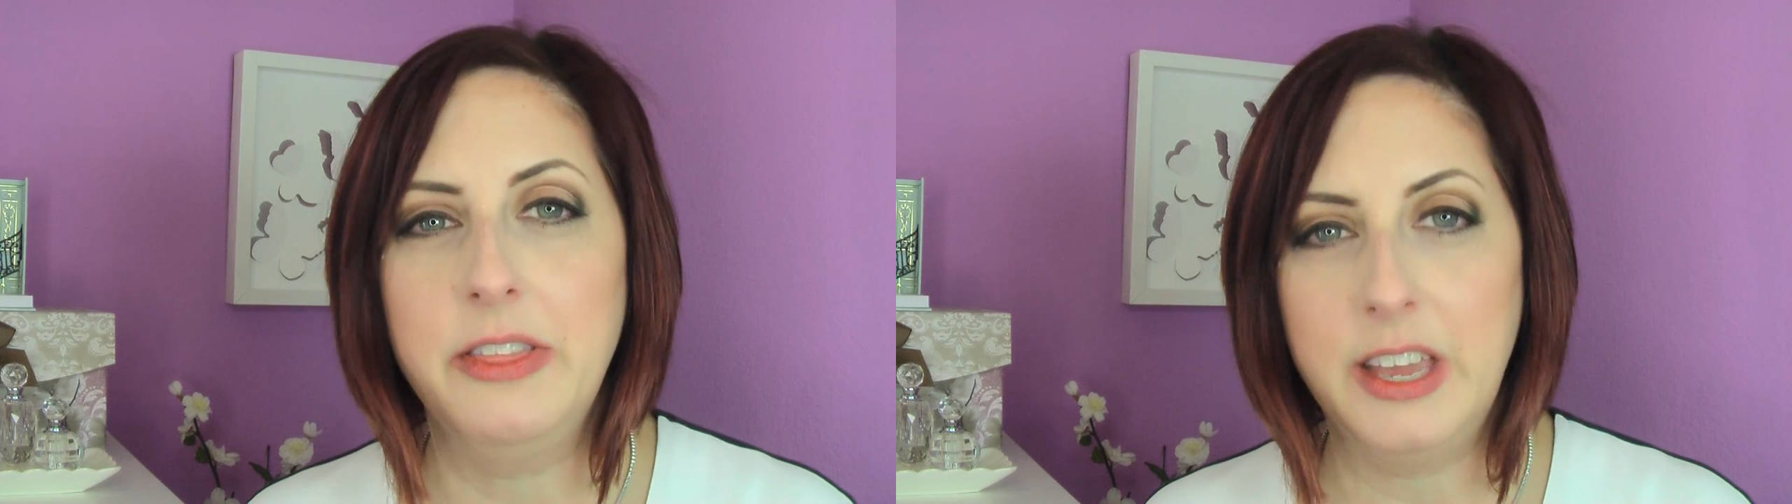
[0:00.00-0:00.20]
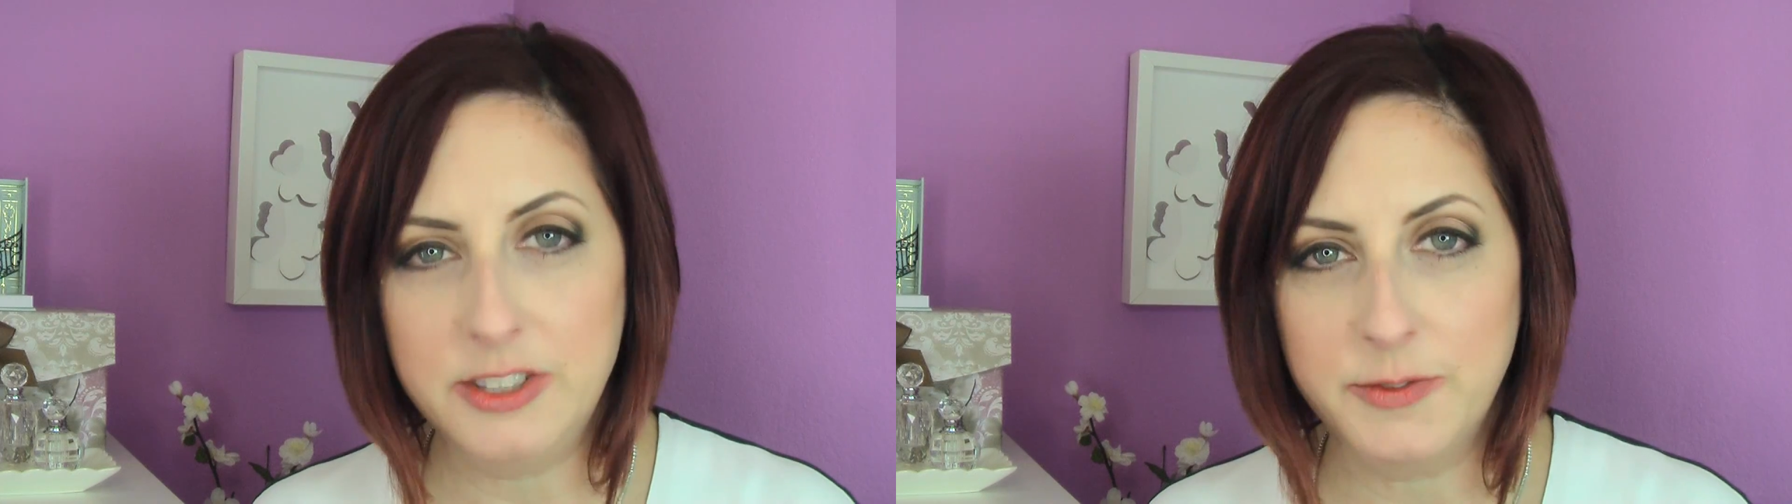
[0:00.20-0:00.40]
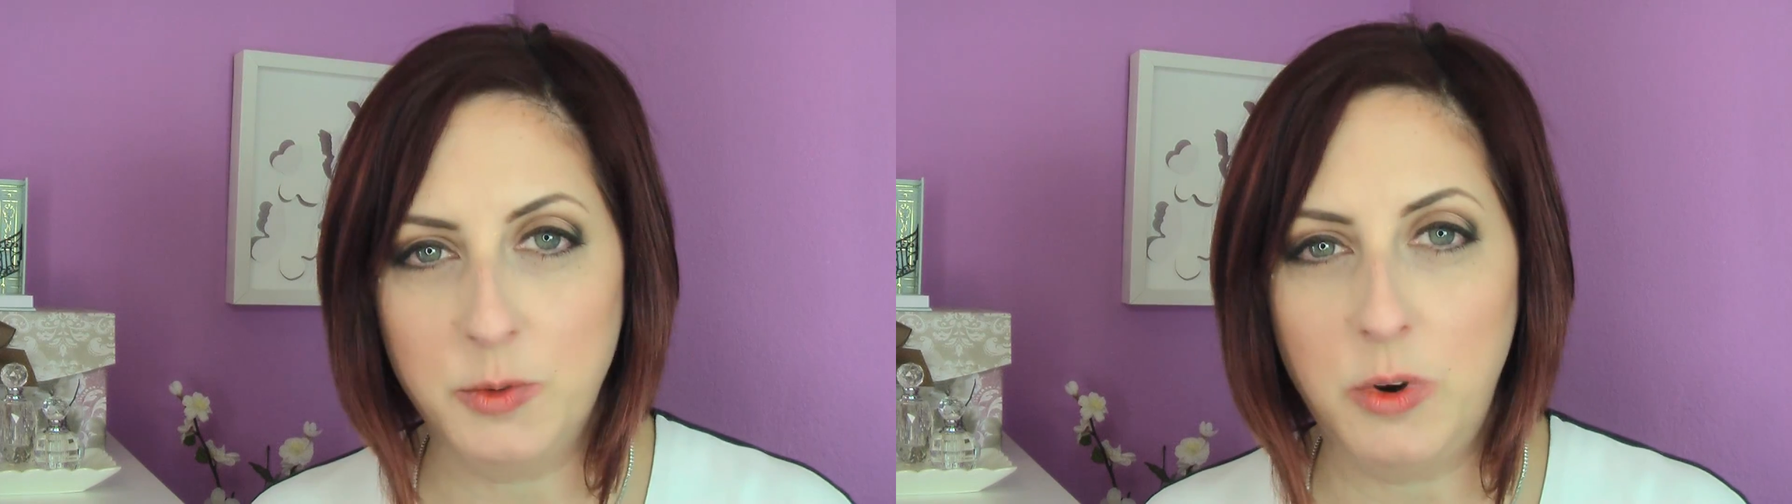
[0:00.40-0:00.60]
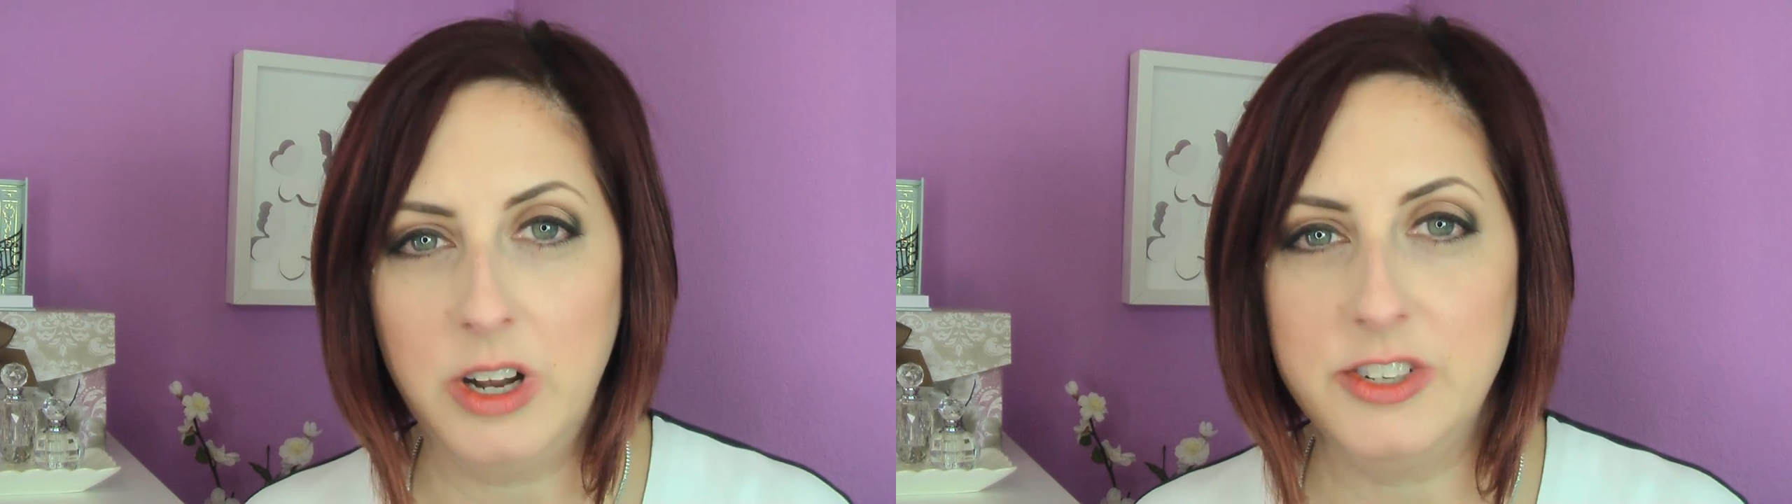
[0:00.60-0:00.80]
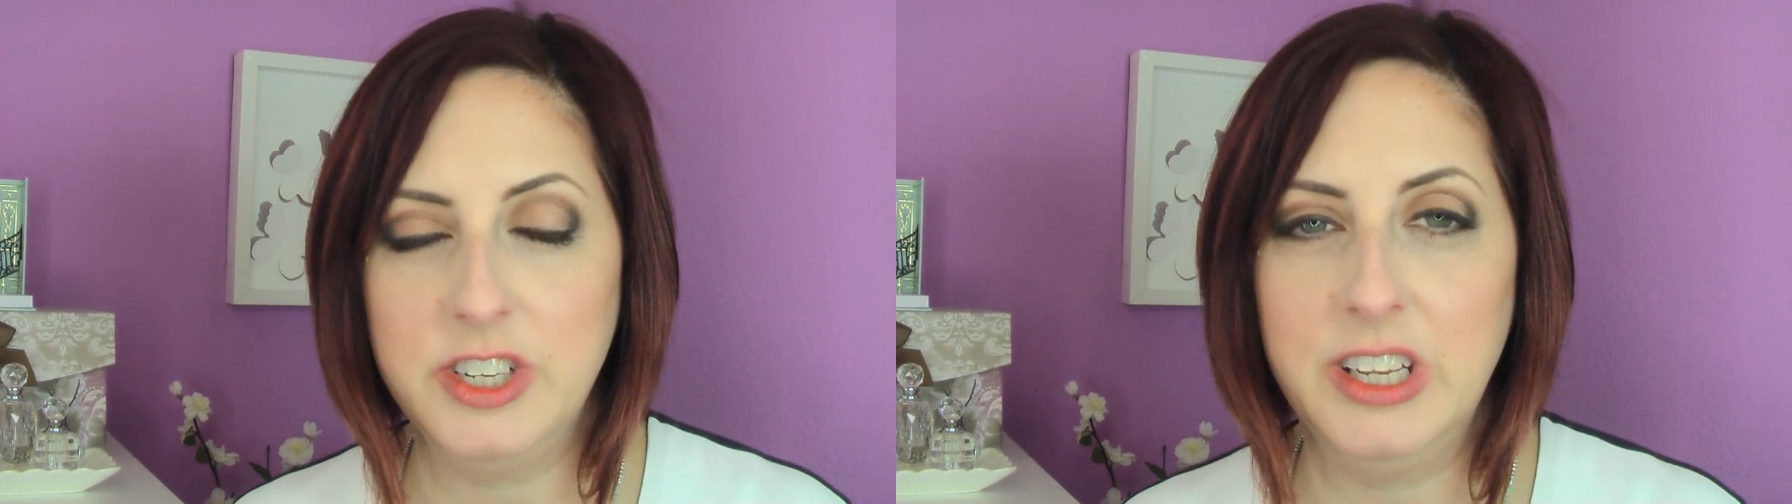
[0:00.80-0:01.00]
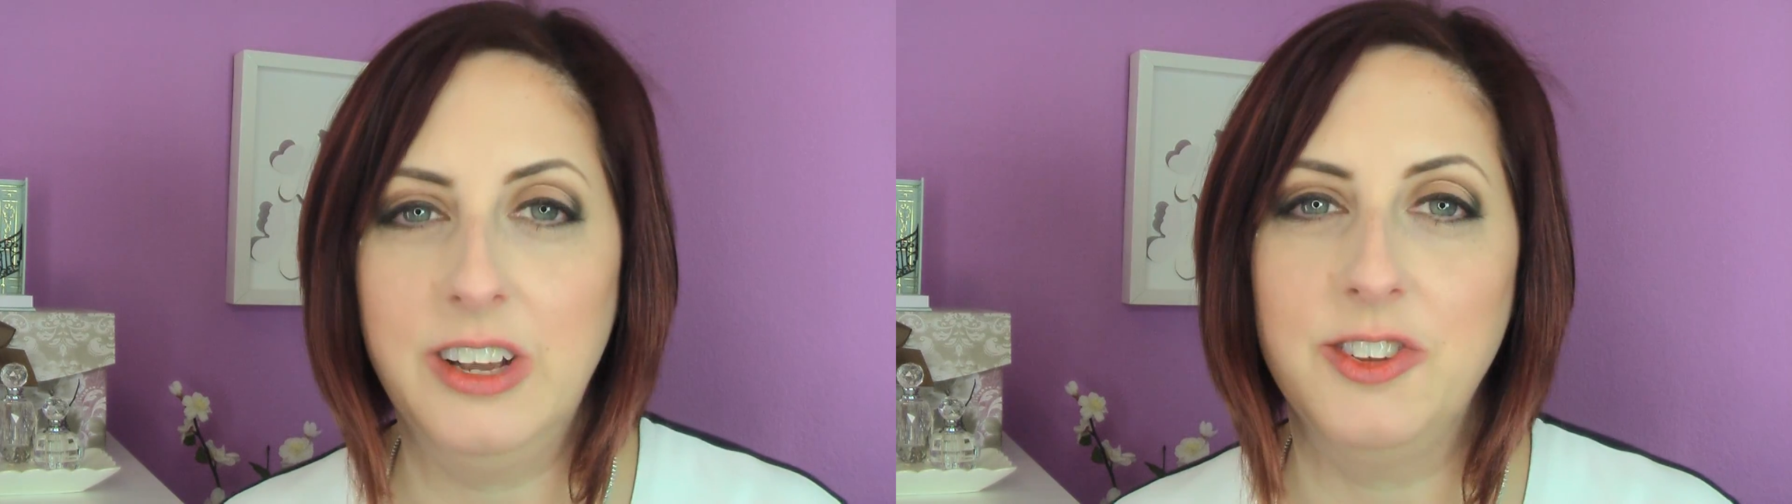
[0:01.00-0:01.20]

Thanks for watching.